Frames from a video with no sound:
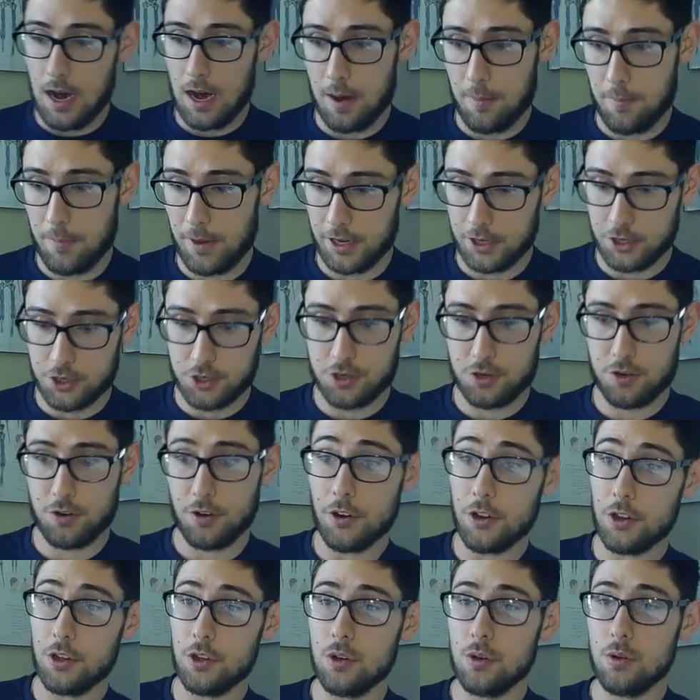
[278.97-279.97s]
Make sure
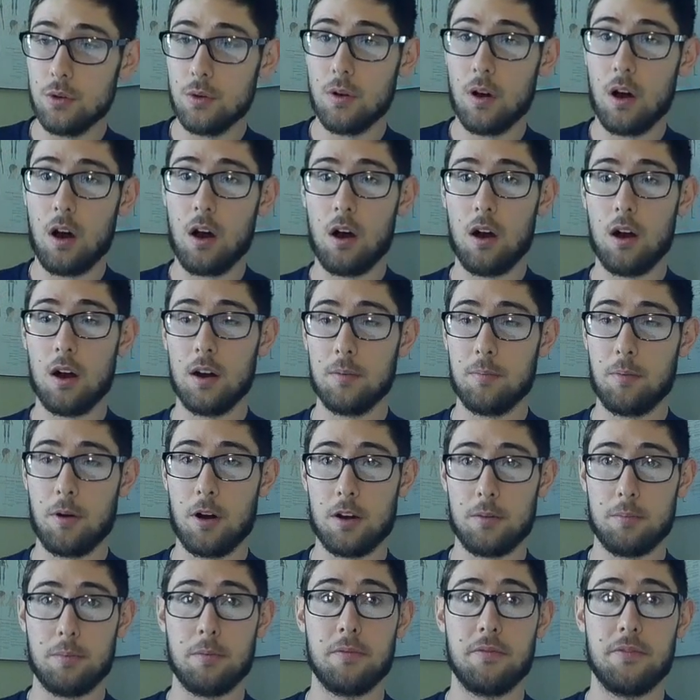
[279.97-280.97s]
you are part
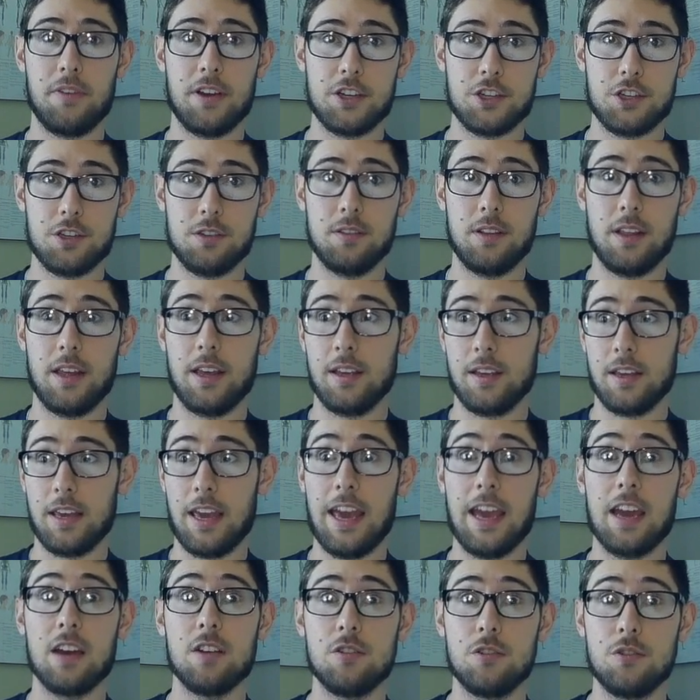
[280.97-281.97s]
of a profession that
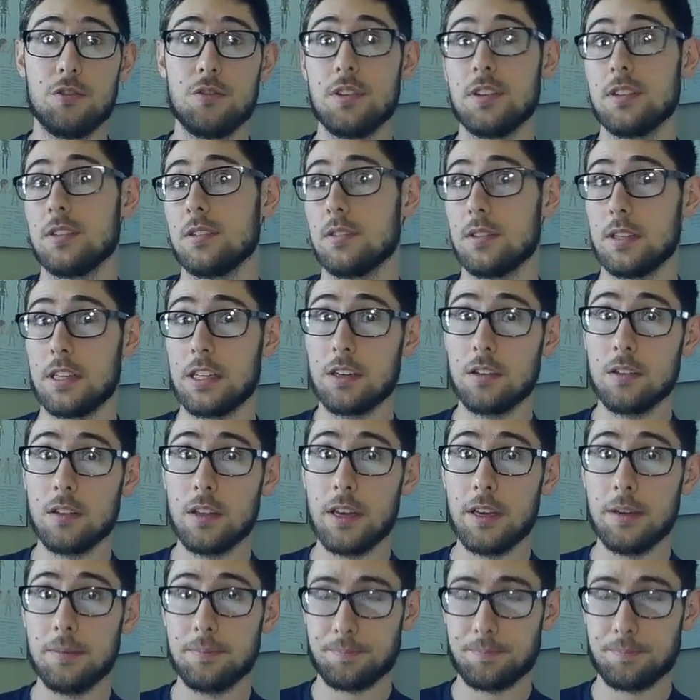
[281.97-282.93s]
can do this legally.